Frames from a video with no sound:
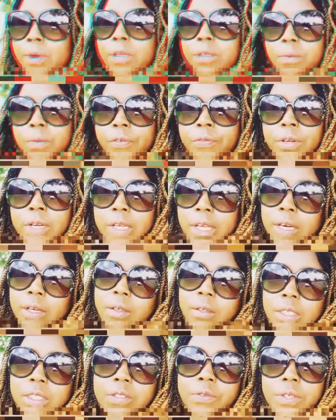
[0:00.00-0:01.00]

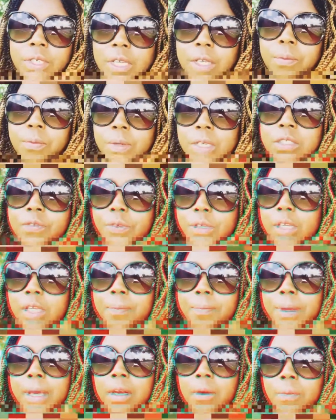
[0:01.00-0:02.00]
it's finna
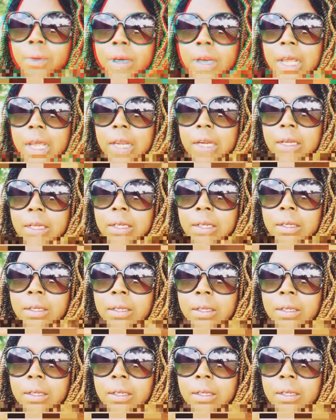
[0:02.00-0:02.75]
get better one day.